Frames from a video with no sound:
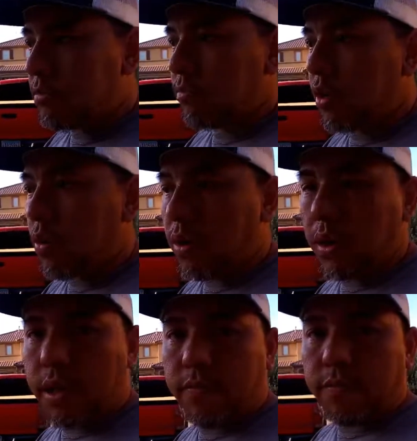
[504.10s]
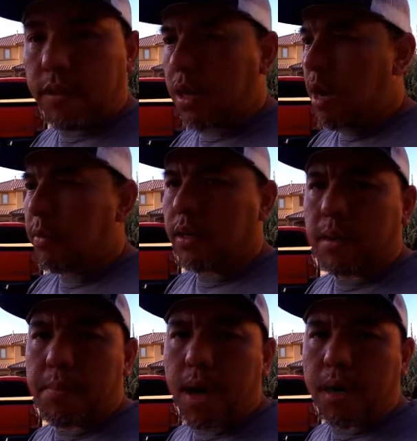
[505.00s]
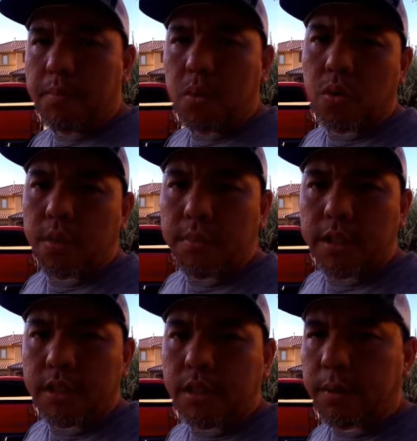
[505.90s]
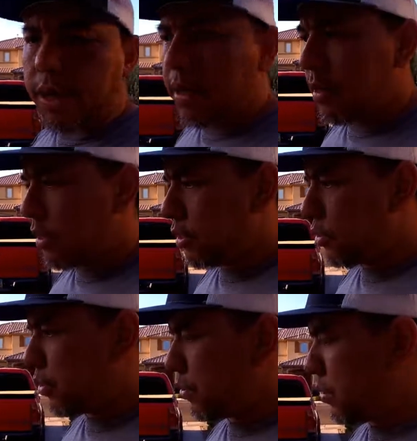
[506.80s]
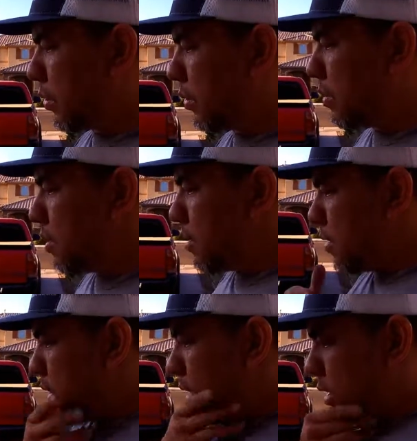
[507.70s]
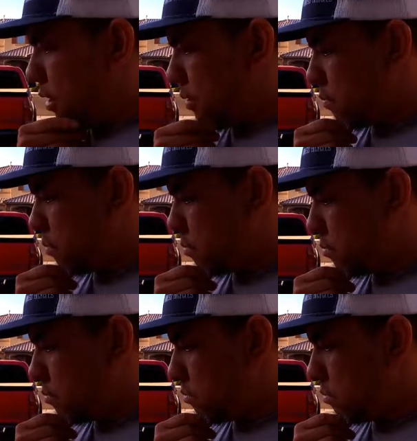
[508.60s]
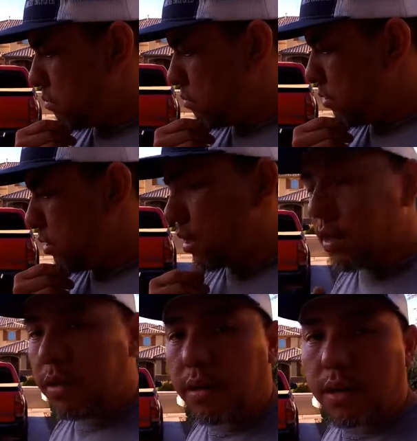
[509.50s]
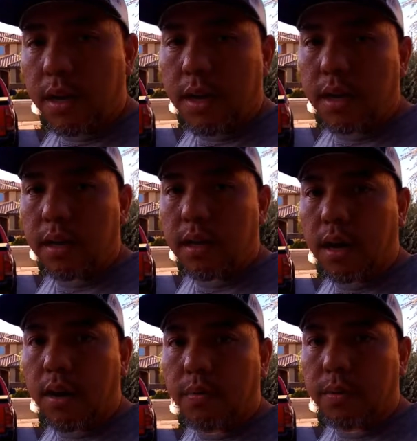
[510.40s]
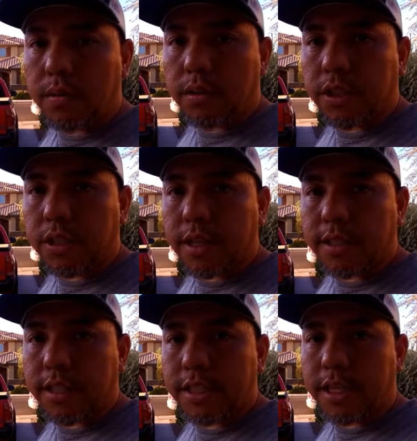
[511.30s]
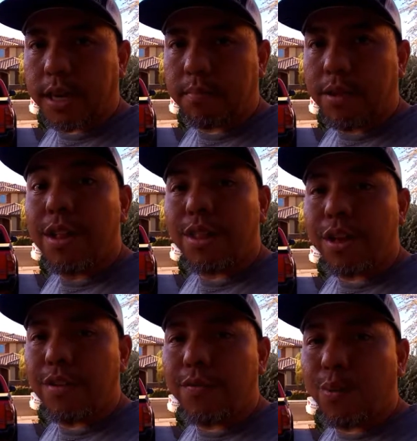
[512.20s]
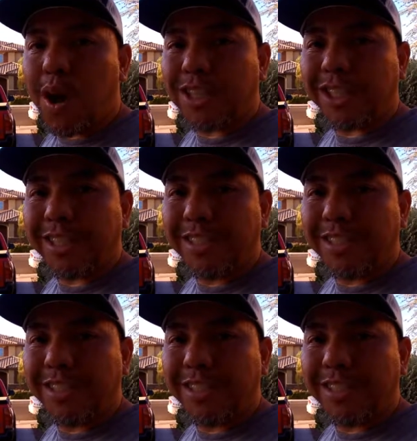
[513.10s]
go and leave a comment on the bottom or message me as usual. Yeah, other than that, I will see you guys next time. Thank you for watching.